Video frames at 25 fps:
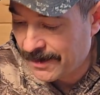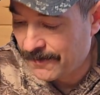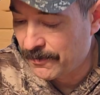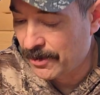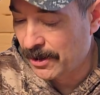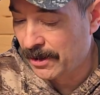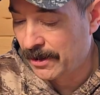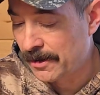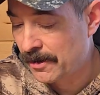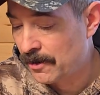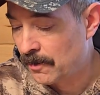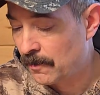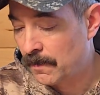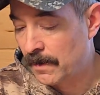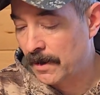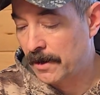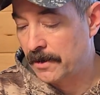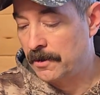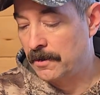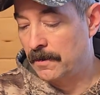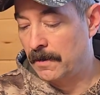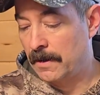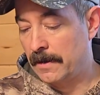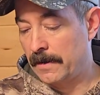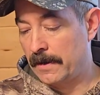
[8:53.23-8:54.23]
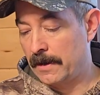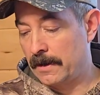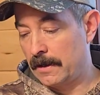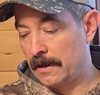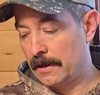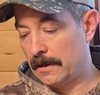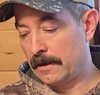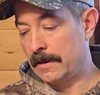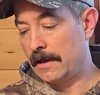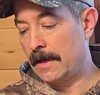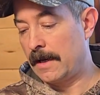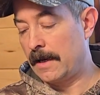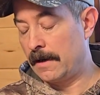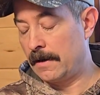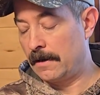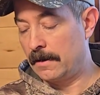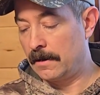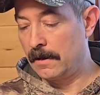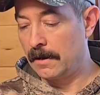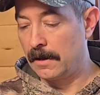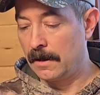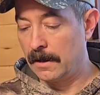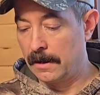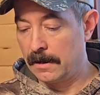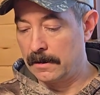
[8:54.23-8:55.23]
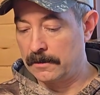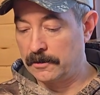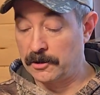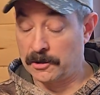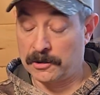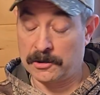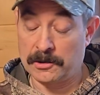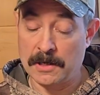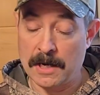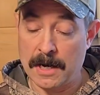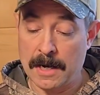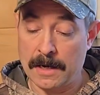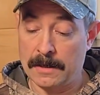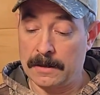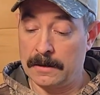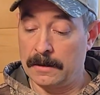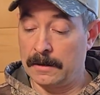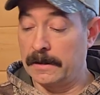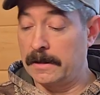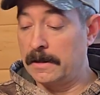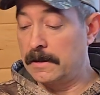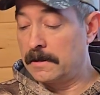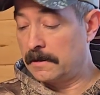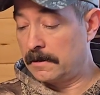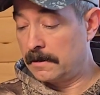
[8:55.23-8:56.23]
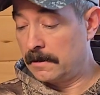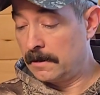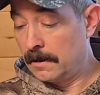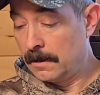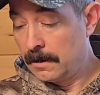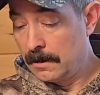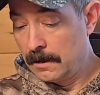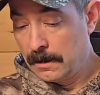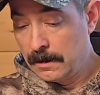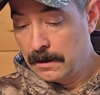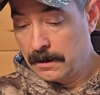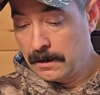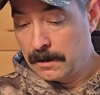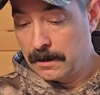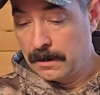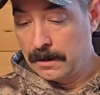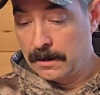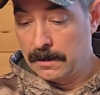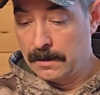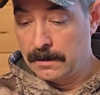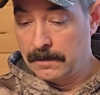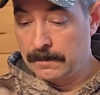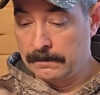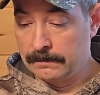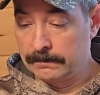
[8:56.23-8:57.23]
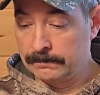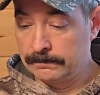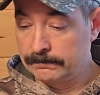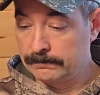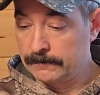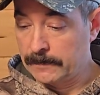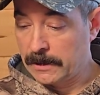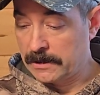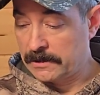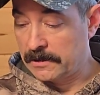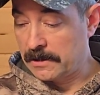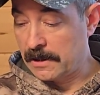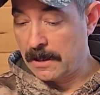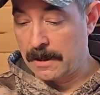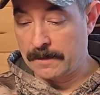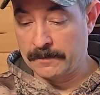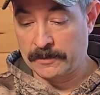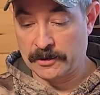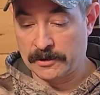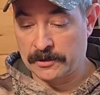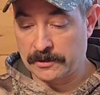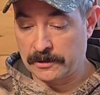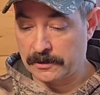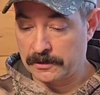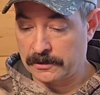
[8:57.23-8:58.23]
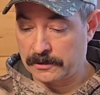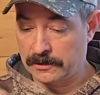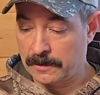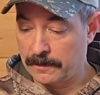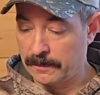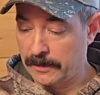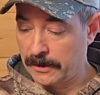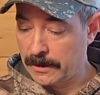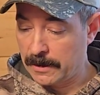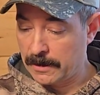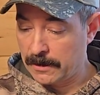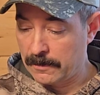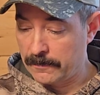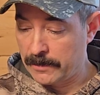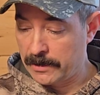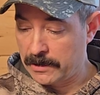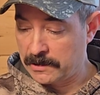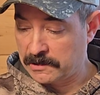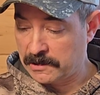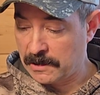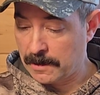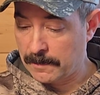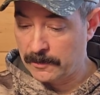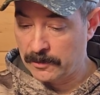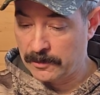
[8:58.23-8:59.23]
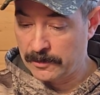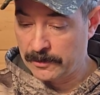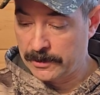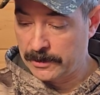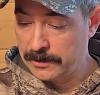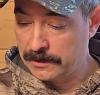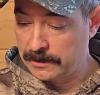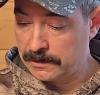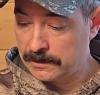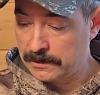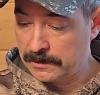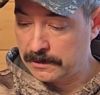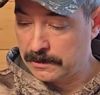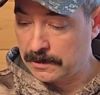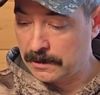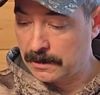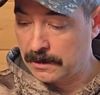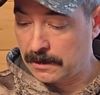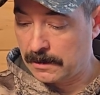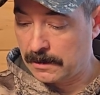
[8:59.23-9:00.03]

I really don't want to do anything like that, just yet at least. Like I said, I'm just simply going to reassemble this